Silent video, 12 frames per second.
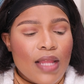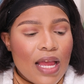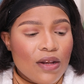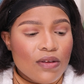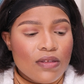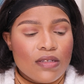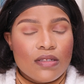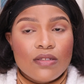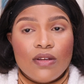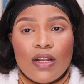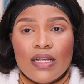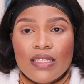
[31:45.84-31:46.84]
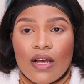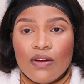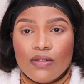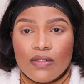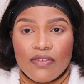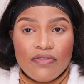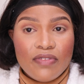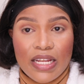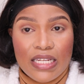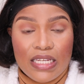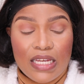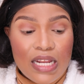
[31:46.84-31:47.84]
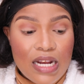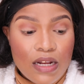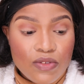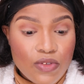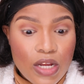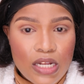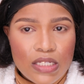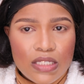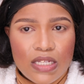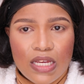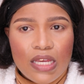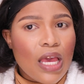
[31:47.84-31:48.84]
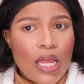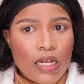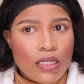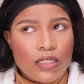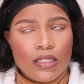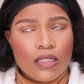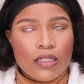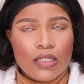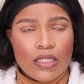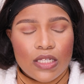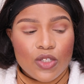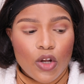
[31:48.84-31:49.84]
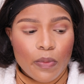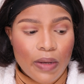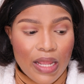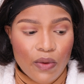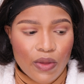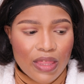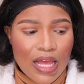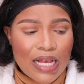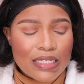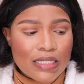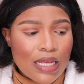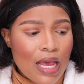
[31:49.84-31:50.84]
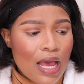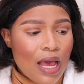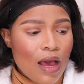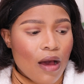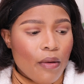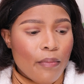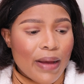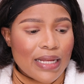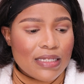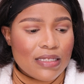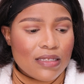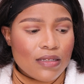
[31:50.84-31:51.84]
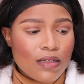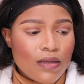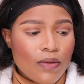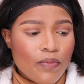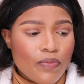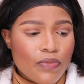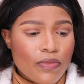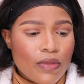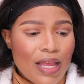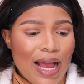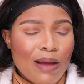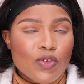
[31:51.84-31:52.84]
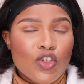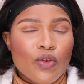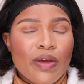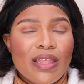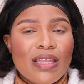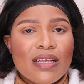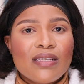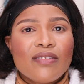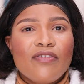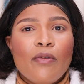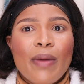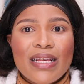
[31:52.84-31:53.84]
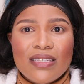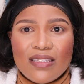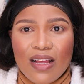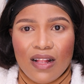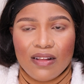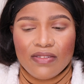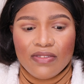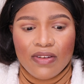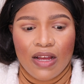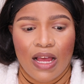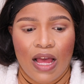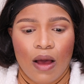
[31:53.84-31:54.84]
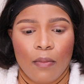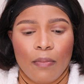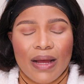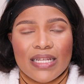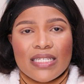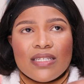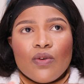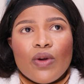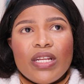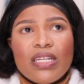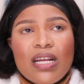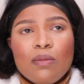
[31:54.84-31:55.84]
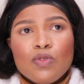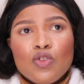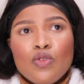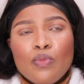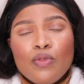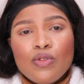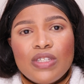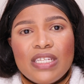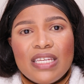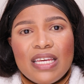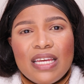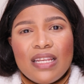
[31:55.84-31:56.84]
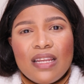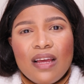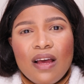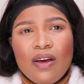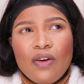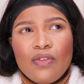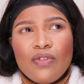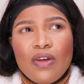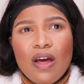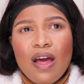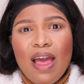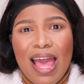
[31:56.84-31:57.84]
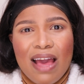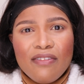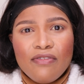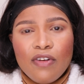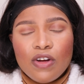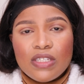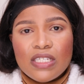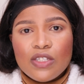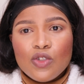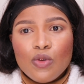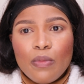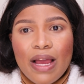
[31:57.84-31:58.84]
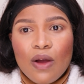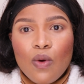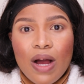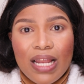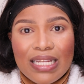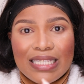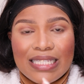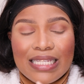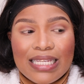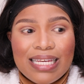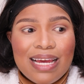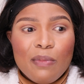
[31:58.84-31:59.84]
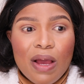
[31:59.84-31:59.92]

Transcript: I know this is gonna sound funny and unrealistic, and sis, don't play with us, but I'm doing this for myself. But when it comes to putting in the effort into my quality and